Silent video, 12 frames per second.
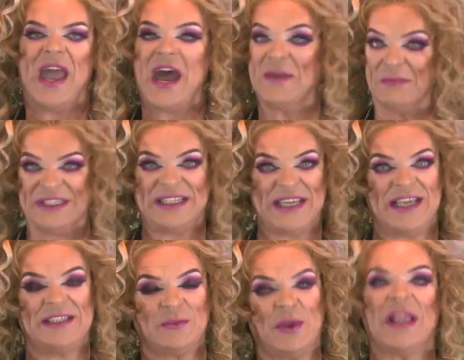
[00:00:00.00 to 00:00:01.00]
And
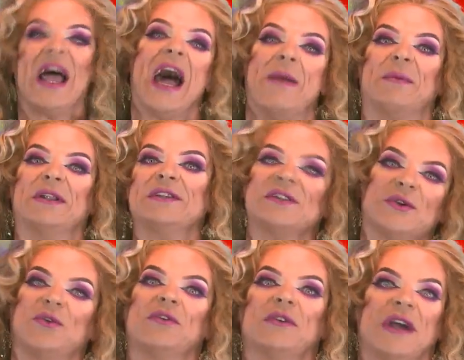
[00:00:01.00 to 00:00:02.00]
mistakes will happen,
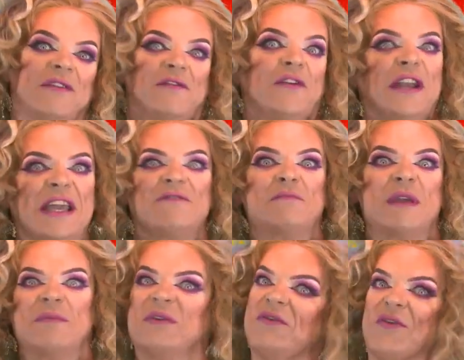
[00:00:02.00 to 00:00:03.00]
so forgive
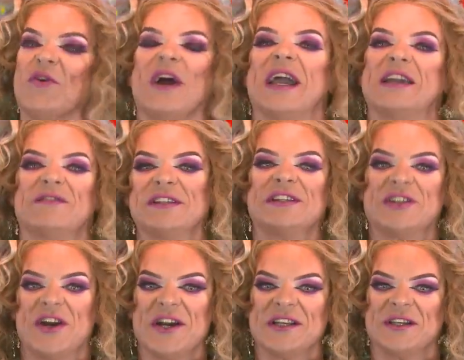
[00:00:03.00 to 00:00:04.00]
me before I even
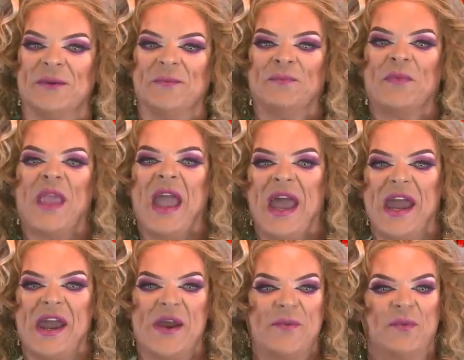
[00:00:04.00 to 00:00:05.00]
start.
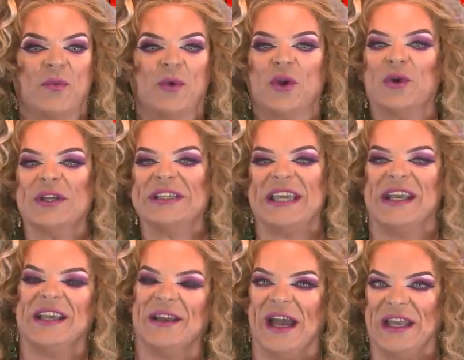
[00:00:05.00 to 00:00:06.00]
Um, we're going to
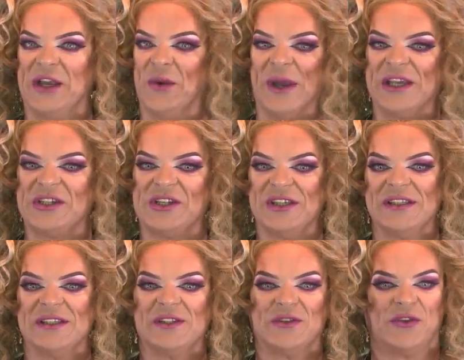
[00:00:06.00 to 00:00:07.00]
take any
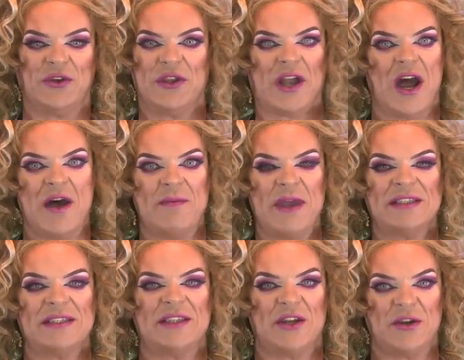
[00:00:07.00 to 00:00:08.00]
questions through the
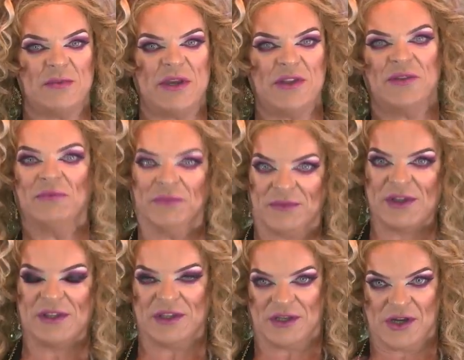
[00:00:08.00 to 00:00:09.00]
comments that are being
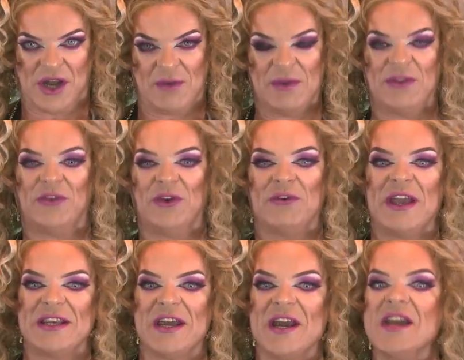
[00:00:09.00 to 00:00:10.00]
that are coming through
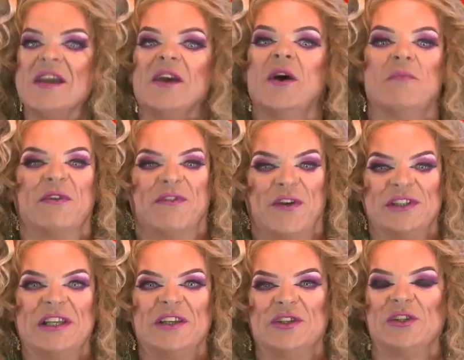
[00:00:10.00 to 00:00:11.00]
right now. But
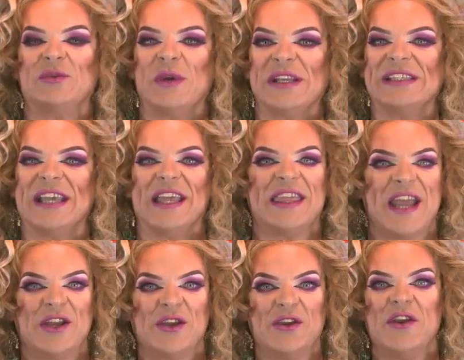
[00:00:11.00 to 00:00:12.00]
firstly, I just want to say
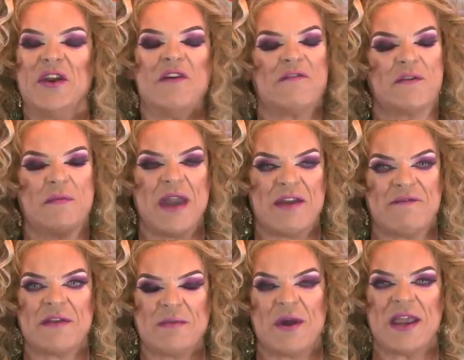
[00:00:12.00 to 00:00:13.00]
thank you from
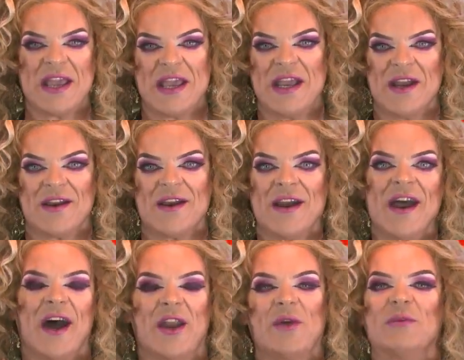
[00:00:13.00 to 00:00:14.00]
everybody here
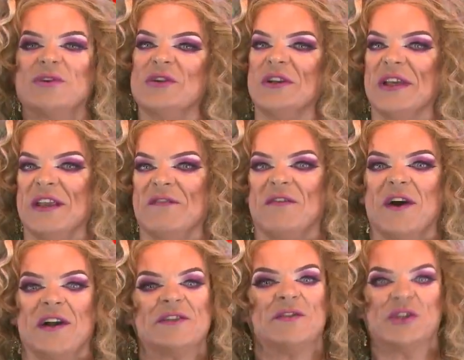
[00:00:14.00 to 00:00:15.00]
at Opportunity
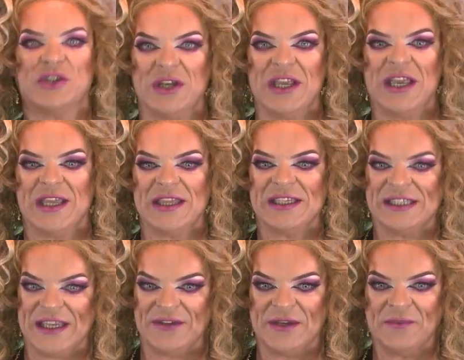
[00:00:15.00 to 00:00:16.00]
Frocks for tuning in
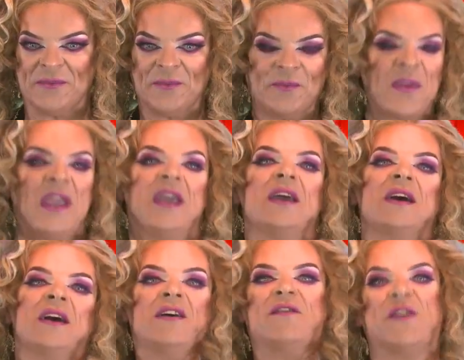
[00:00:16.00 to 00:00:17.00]
this evening.
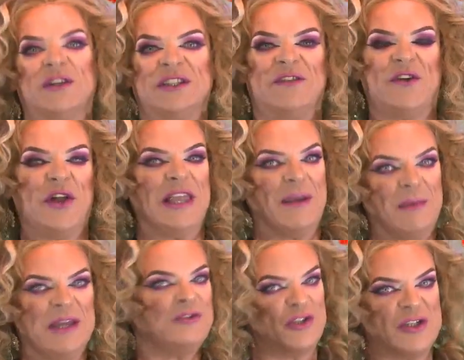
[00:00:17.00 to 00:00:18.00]
First of all, let
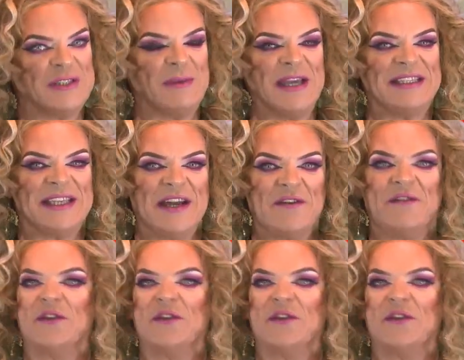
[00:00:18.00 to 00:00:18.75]
me introduce myself.